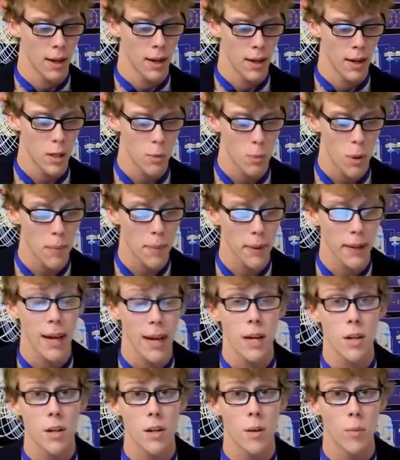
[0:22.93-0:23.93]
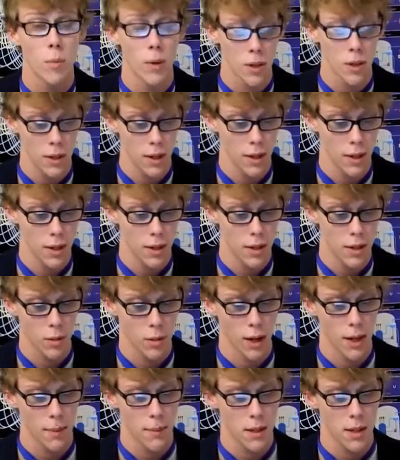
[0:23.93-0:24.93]
His publication in which he
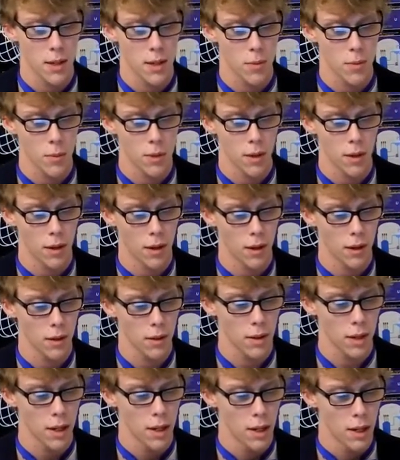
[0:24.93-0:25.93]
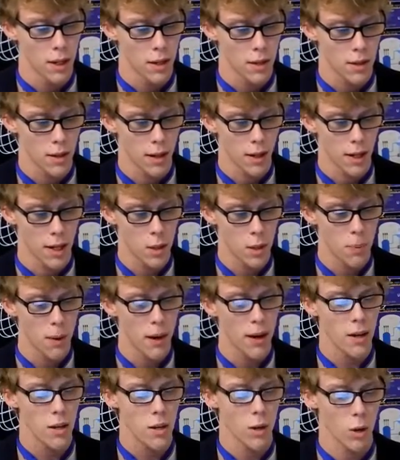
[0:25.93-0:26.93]
describes this was called De
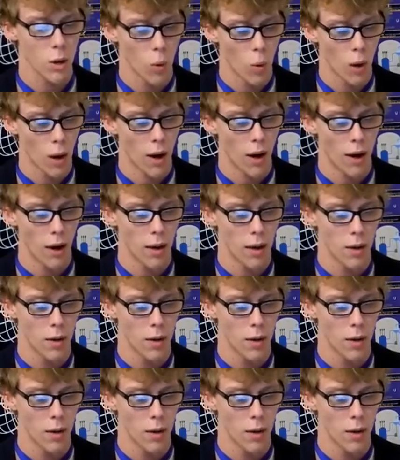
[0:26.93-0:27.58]
l'Esprit de Loi,